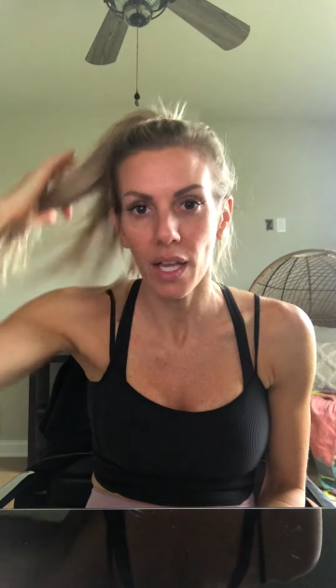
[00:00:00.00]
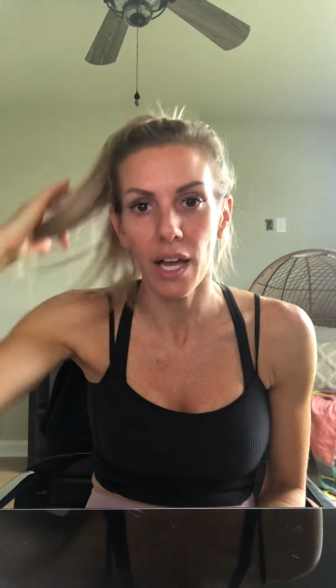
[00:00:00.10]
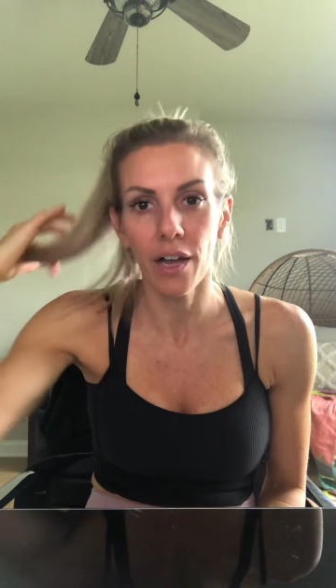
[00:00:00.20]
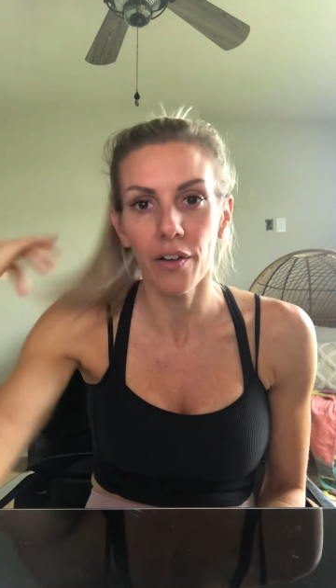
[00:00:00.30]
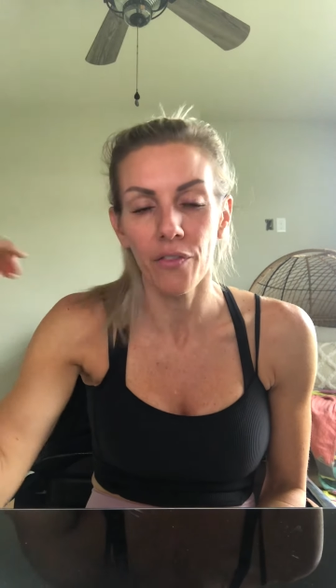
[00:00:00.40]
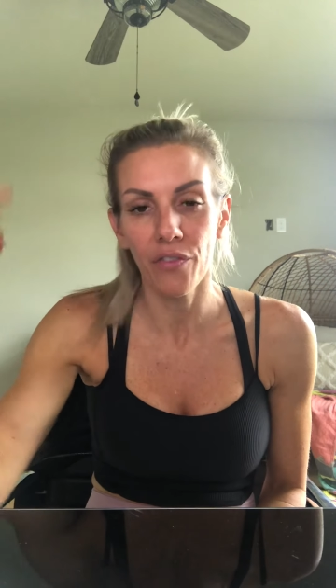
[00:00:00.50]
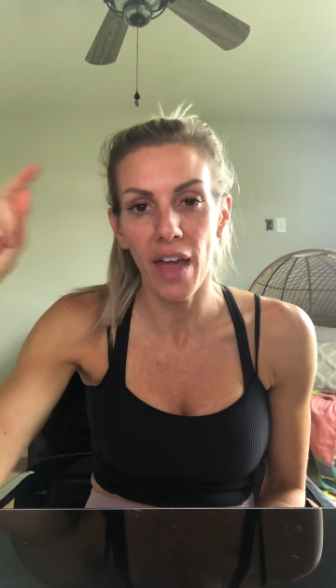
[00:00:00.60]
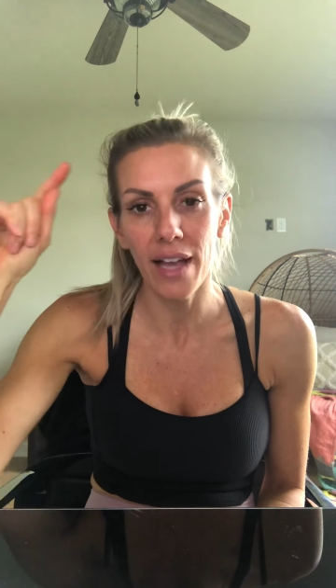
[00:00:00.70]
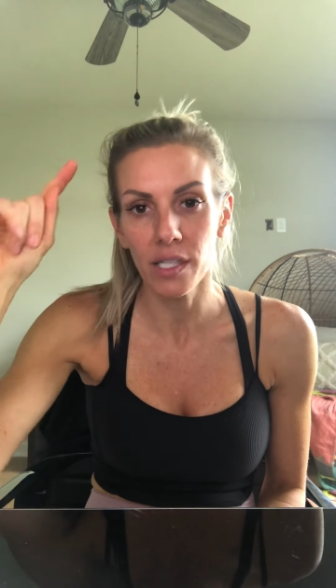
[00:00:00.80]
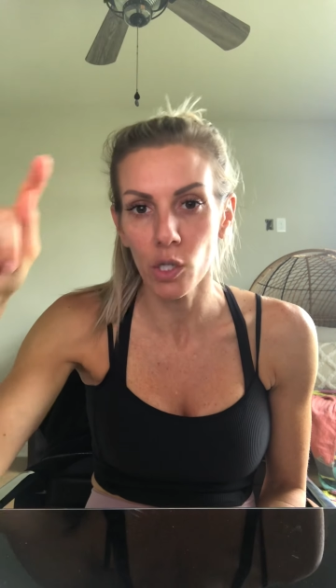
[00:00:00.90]
of
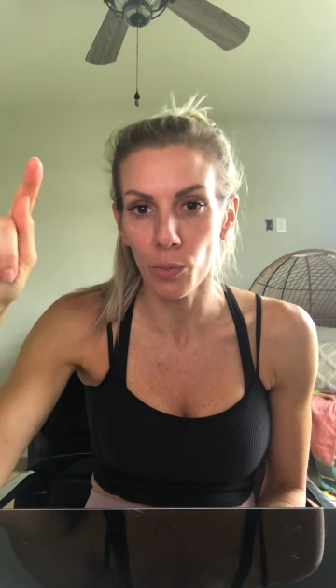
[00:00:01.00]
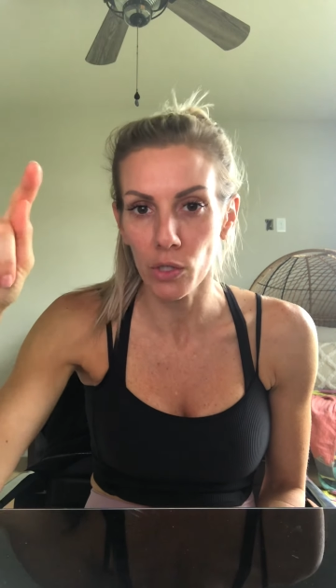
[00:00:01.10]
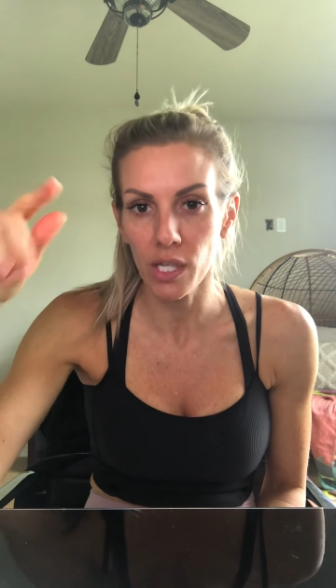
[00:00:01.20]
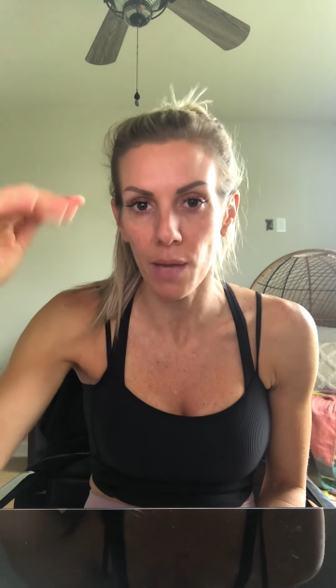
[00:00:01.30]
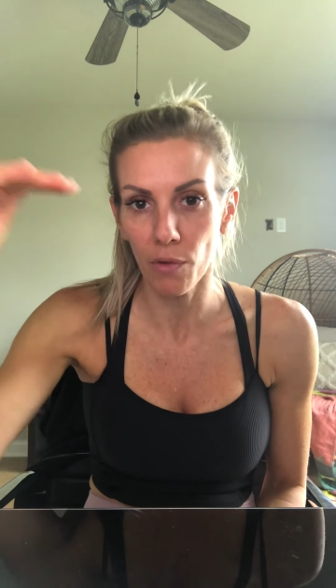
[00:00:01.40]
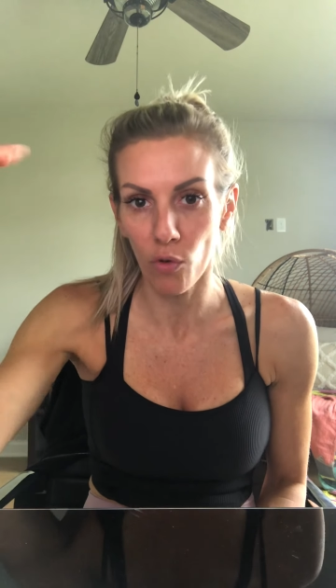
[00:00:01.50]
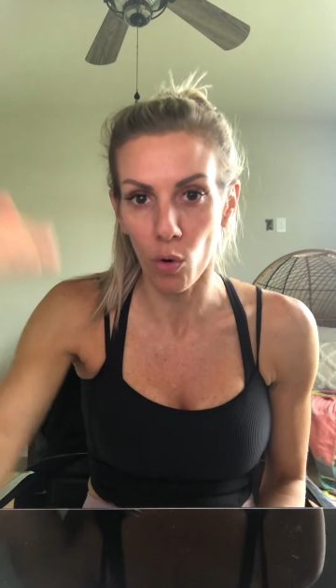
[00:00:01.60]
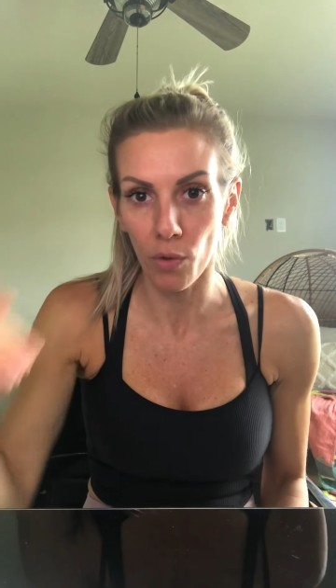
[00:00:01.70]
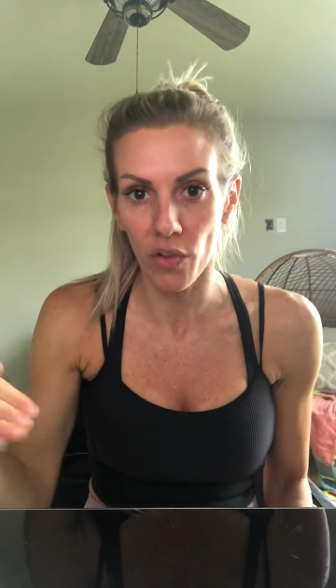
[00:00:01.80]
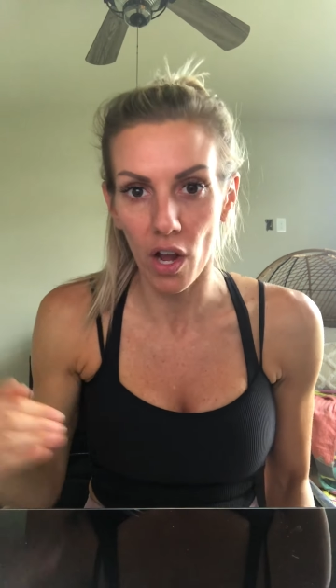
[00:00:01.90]
that superset before
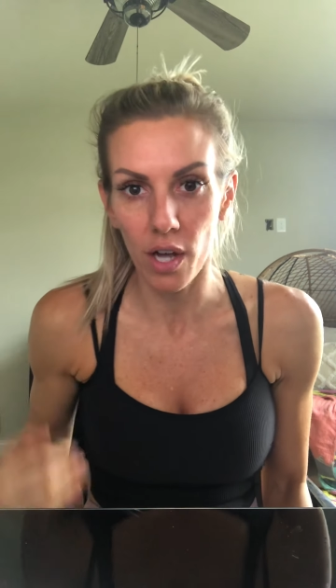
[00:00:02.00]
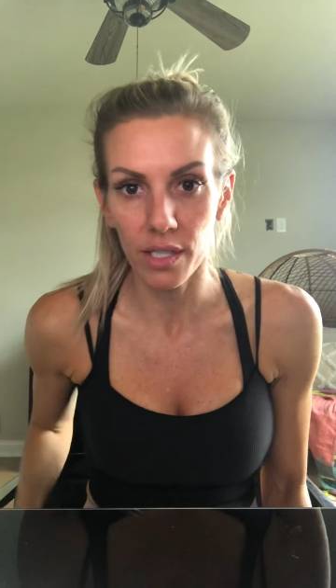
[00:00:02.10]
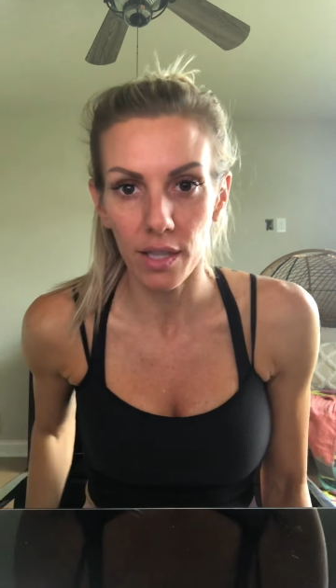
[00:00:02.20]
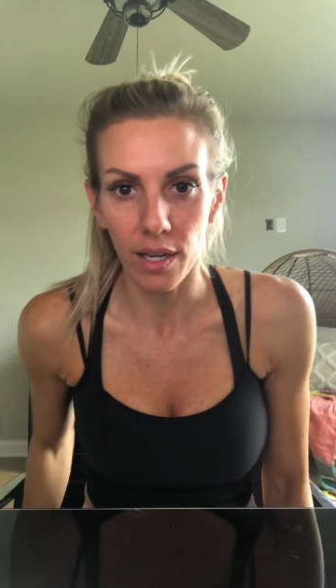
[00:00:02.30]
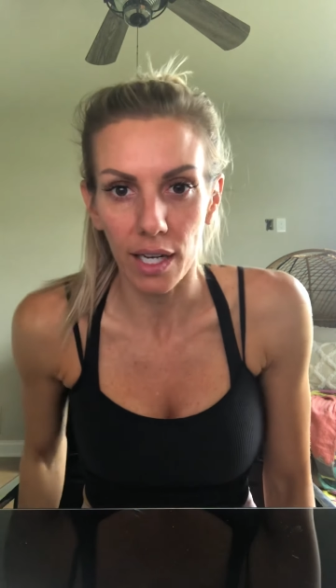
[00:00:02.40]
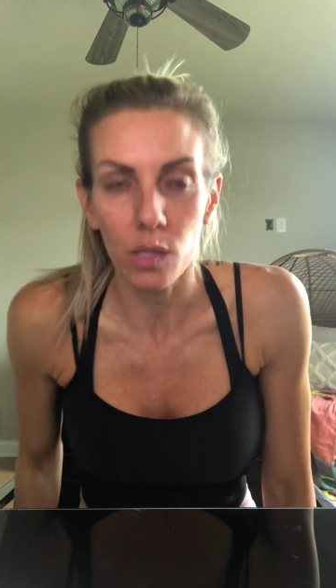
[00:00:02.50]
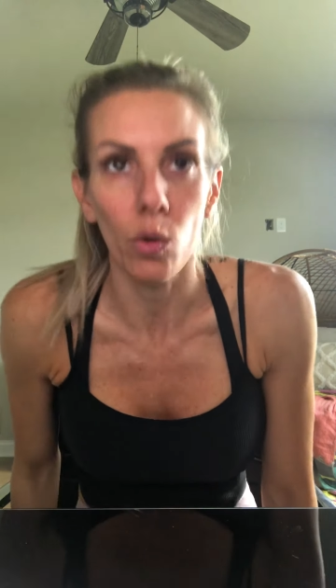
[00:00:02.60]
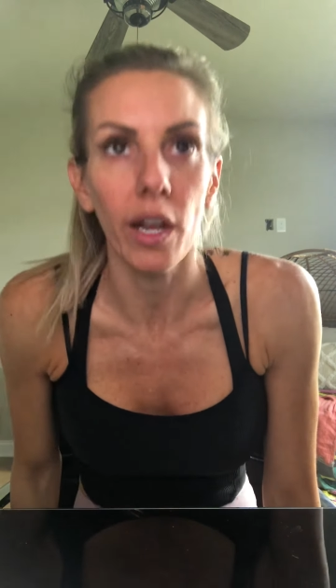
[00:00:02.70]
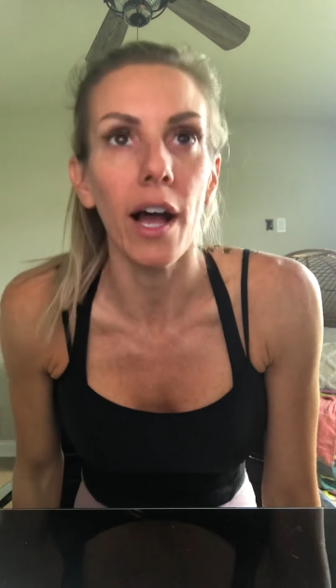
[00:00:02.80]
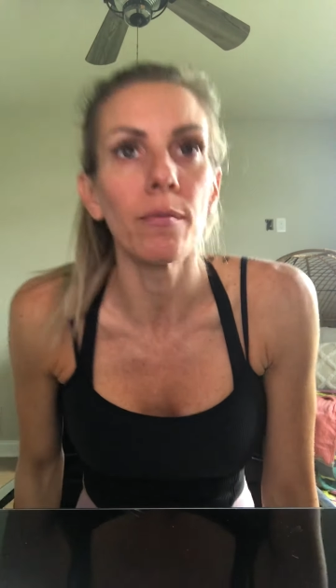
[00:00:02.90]
moving on to the next
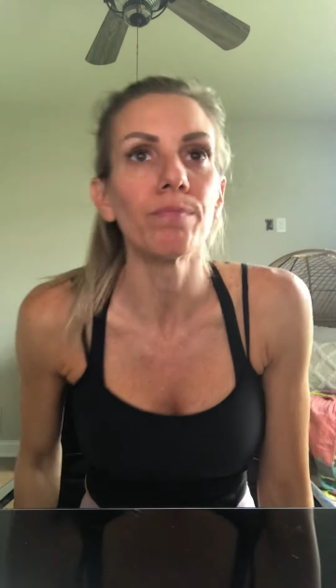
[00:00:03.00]
workout.